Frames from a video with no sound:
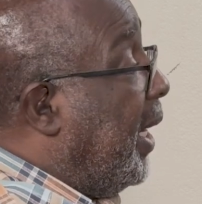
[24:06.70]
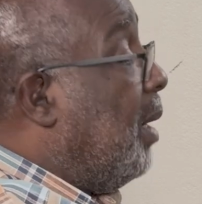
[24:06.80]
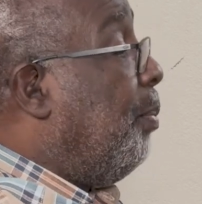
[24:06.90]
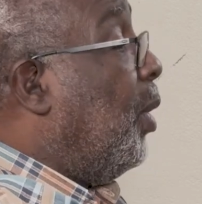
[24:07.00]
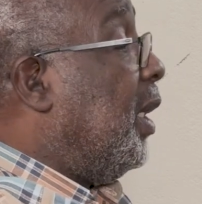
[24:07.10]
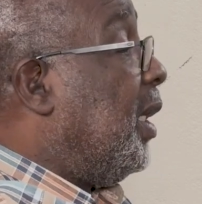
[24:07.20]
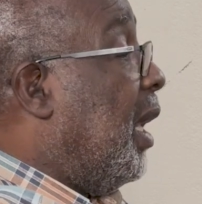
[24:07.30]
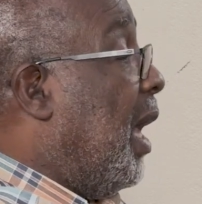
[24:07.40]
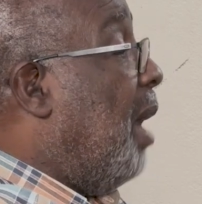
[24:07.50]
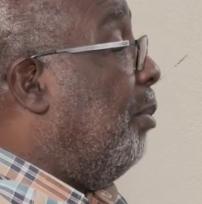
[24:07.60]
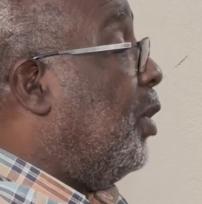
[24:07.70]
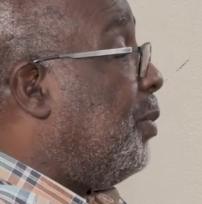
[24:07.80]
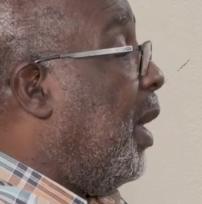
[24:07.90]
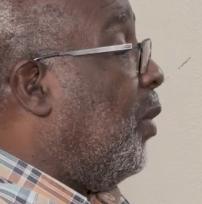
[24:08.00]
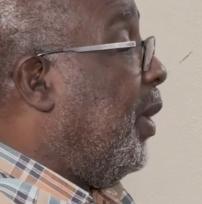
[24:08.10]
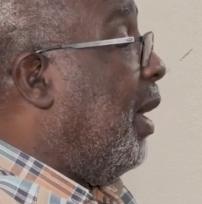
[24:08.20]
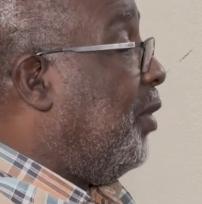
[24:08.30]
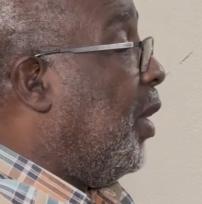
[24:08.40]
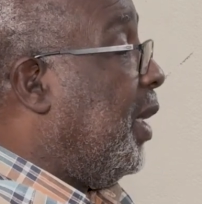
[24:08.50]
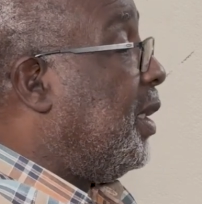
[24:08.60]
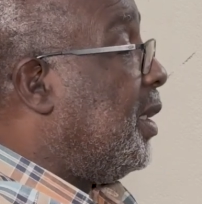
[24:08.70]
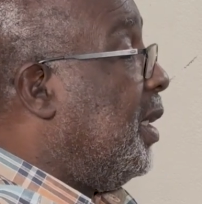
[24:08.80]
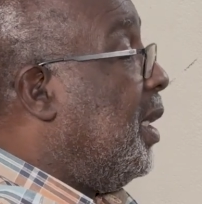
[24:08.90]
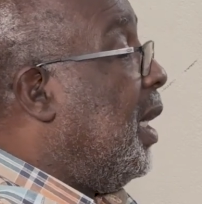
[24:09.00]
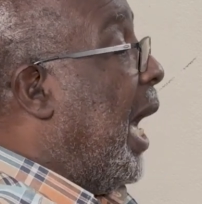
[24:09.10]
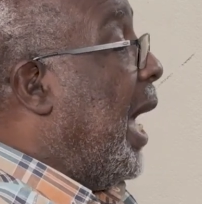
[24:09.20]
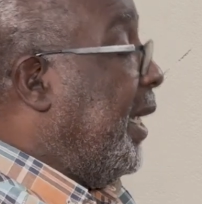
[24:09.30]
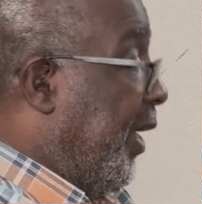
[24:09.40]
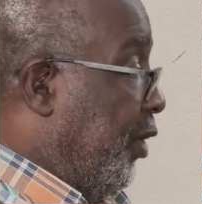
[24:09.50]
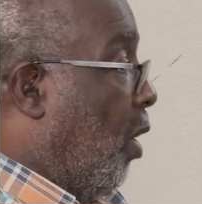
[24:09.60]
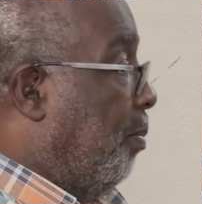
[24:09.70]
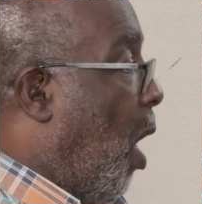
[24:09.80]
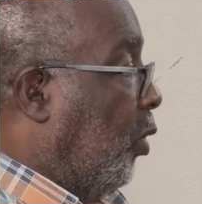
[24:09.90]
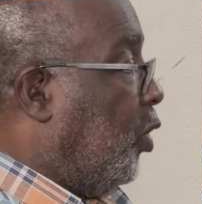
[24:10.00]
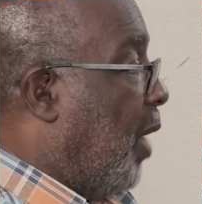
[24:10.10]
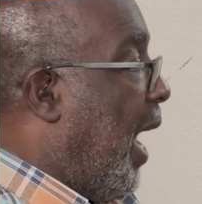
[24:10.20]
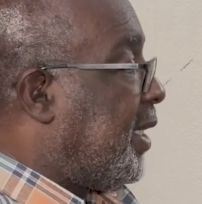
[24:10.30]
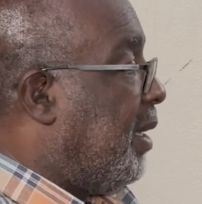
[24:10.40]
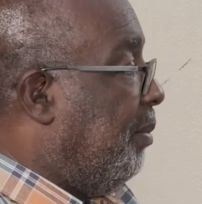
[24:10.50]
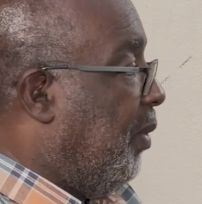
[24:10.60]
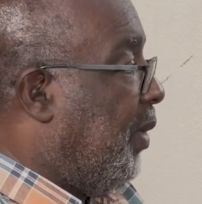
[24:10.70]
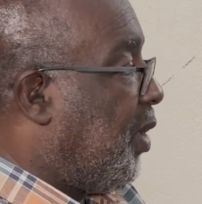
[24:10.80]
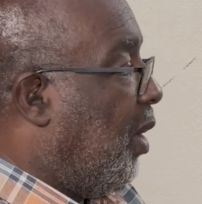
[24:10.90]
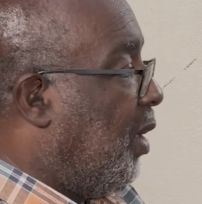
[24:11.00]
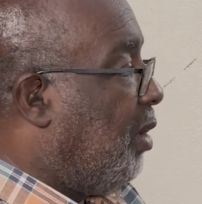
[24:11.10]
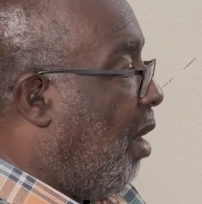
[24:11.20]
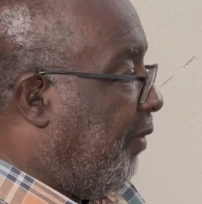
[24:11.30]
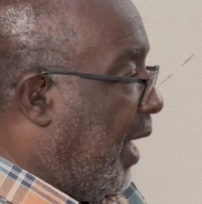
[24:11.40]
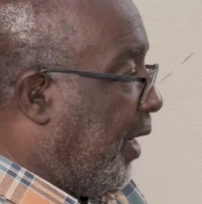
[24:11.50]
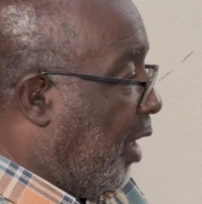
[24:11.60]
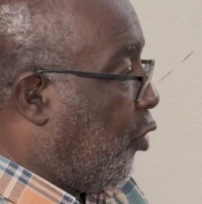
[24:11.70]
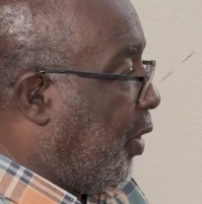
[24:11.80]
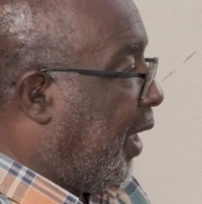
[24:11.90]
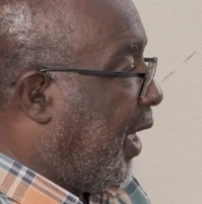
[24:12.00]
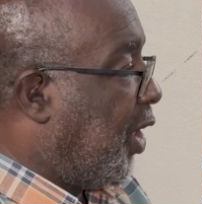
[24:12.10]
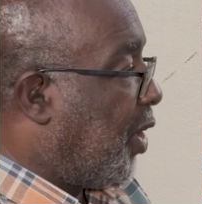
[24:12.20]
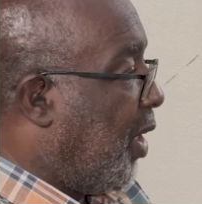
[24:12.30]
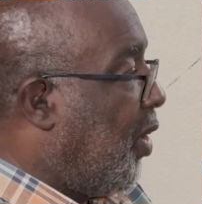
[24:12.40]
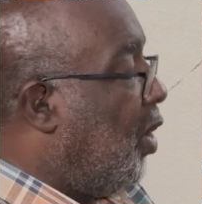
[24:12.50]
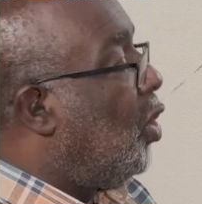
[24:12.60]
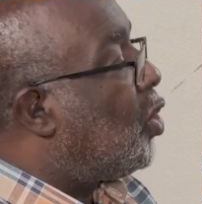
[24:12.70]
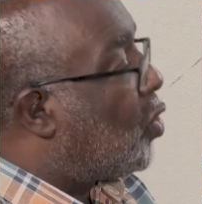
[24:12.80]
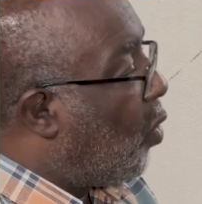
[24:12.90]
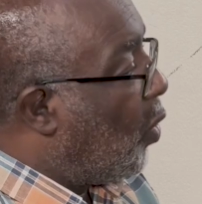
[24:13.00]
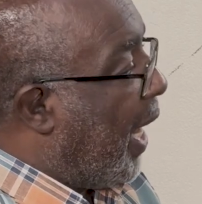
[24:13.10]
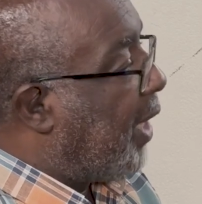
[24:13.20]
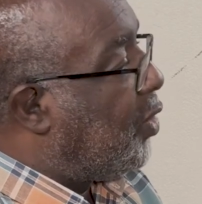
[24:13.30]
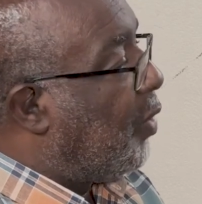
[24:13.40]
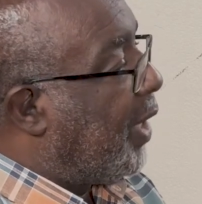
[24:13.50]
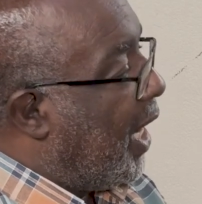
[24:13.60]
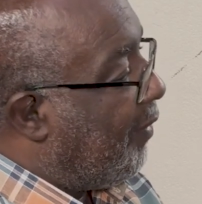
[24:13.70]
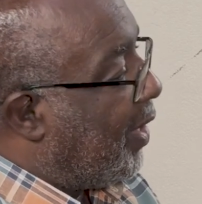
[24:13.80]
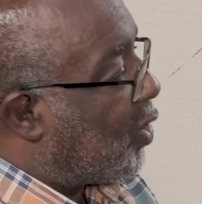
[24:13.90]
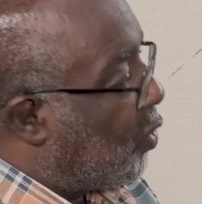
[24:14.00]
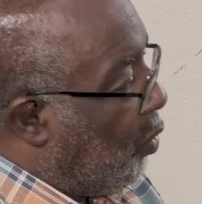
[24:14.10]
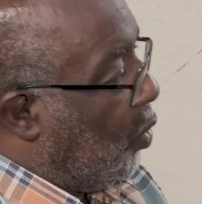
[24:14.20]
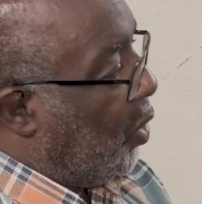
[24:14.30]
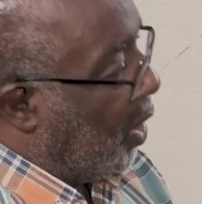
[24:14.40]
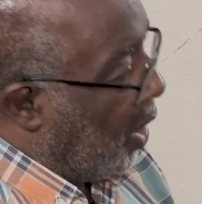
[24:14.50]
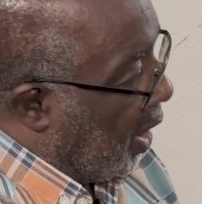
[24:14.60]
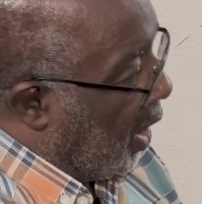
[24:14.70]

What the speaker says: that the political ombudsman will have done it. And then you're bound to accept the result of that adjudication so that you can have a smooth,